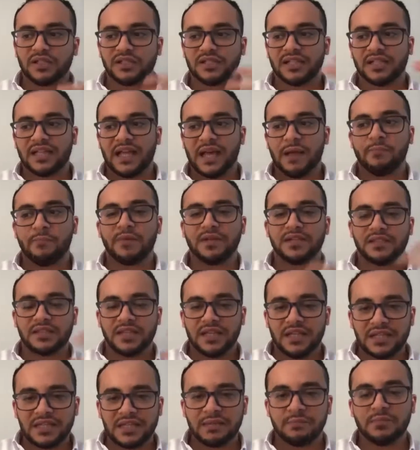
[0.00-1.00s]
that happens
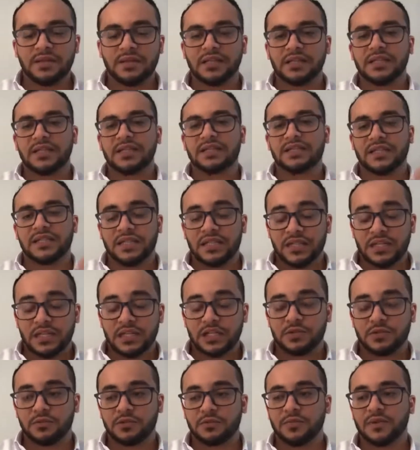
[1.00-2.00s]
in the Middle East and
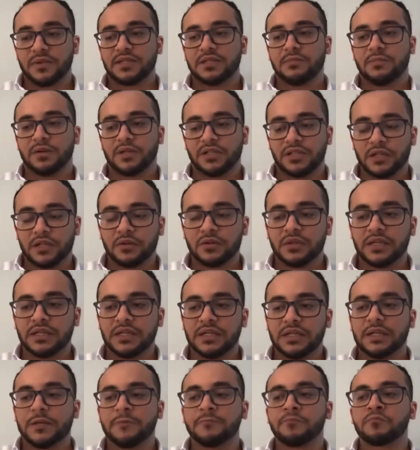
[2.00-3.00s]
Egypt, but
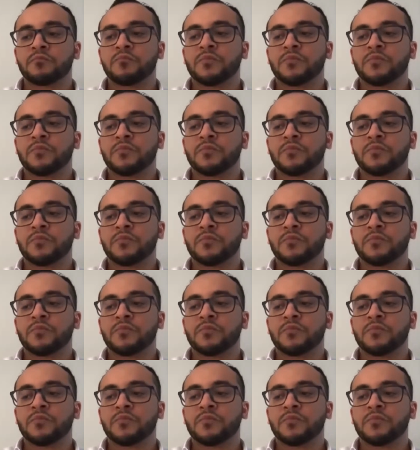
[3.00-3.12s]
particularly,